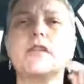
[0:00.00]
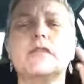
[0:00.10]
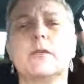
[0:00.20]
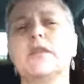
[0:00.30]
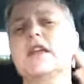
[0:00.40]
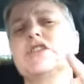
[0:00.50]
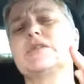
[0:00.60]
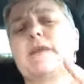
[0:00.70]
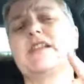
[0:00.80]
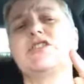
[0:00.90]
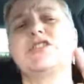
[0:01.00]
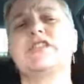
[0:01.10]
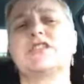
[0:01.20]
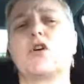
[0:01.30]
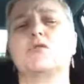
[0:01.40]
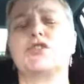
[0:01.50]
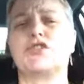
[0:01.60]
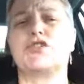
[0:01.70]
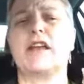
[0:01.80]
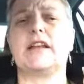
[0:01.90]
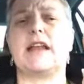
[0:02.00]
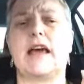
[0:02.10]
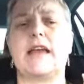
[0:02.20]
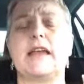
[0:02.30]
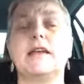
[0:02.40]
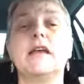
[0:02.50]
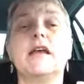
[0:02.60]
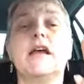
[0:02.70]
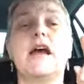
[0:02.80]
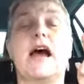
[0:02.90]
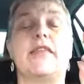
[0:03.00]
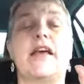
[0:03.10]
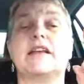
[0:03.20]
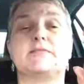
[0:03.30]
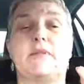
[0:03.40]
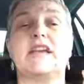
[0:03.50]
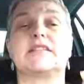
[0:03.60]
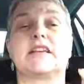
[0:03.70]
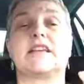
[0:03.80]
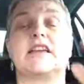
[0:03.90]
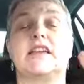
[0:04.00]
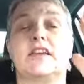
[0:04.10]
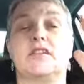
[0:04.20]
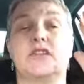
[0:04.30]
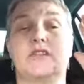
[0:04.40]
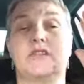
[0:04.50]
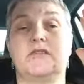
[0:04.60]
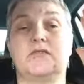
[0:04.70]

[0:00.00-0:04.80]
The one that I just mentioned is called straight line. And that's basically you